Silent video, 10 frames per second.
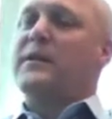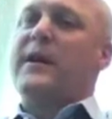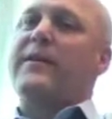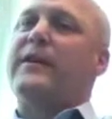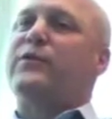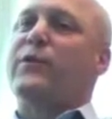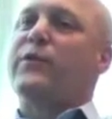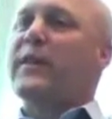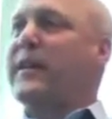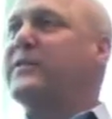and that's
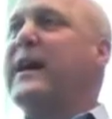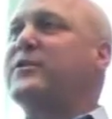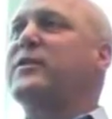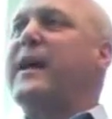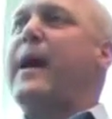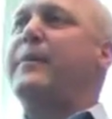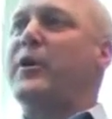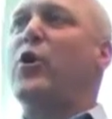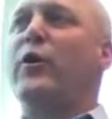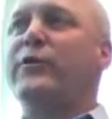fulfilling is actually
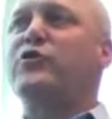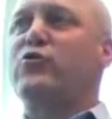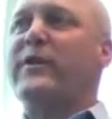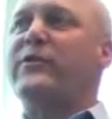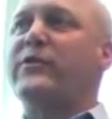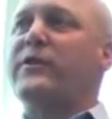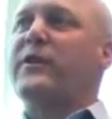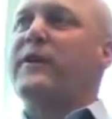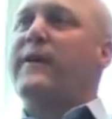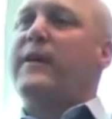happening on the streets.
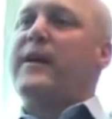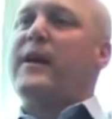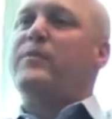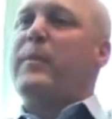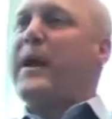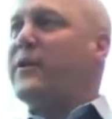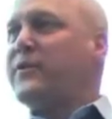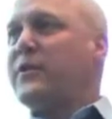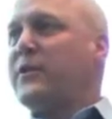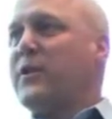And
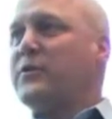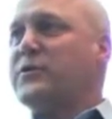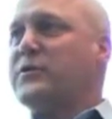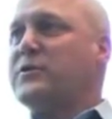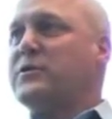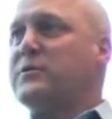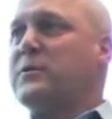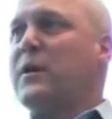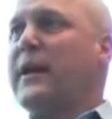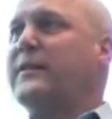mayors are the closest
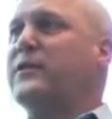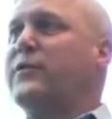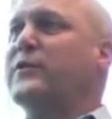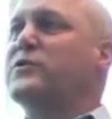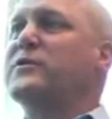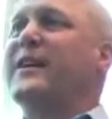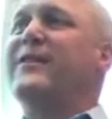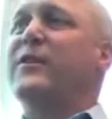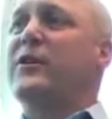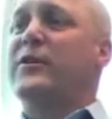elected officials
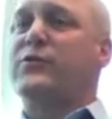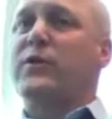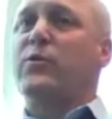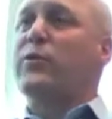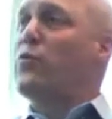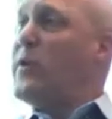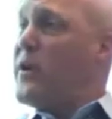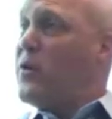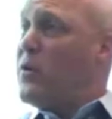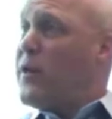in the country with
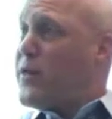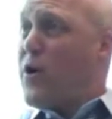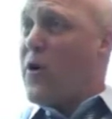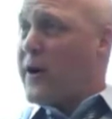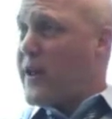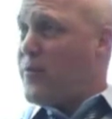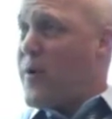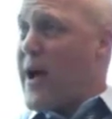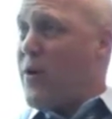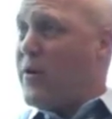real authority and
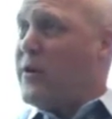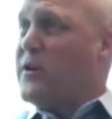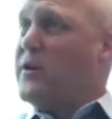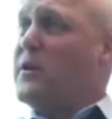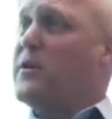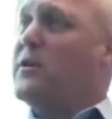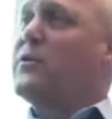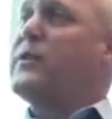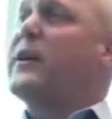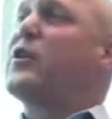power
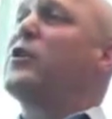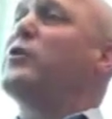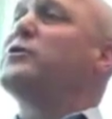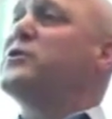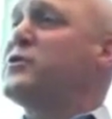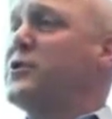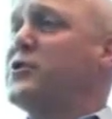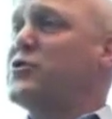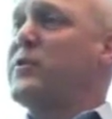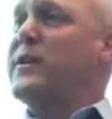that are closest to the
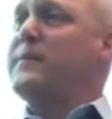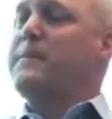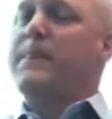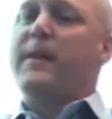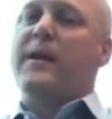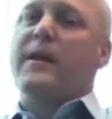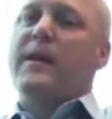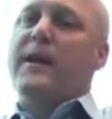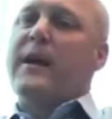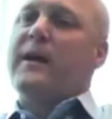street.
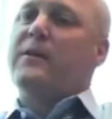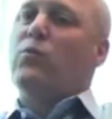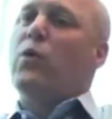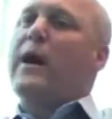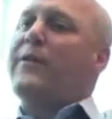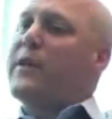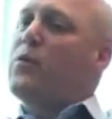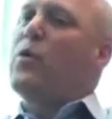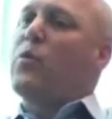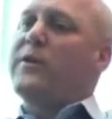And I
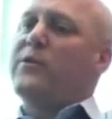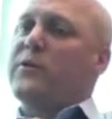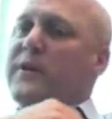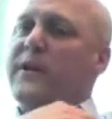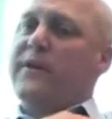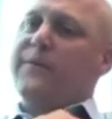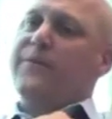think what we're doing here,